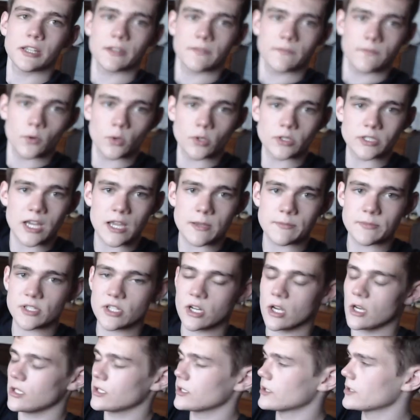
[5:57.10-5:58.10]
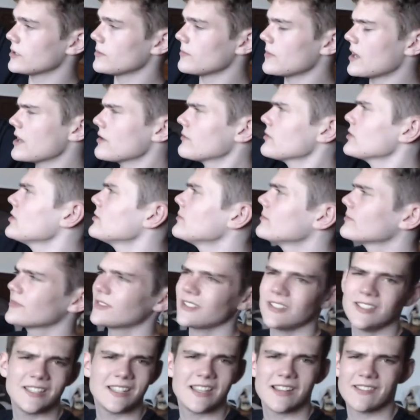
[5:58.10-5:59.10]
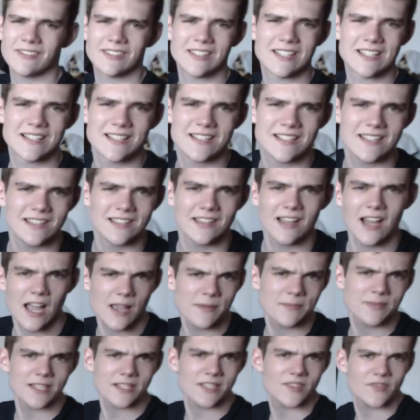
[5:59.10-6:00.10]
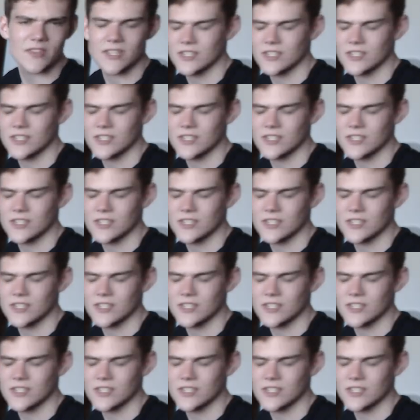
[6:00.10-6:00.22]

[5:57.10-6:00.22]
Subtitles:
4 times taller than my room. You can't really see. I'm 6 feet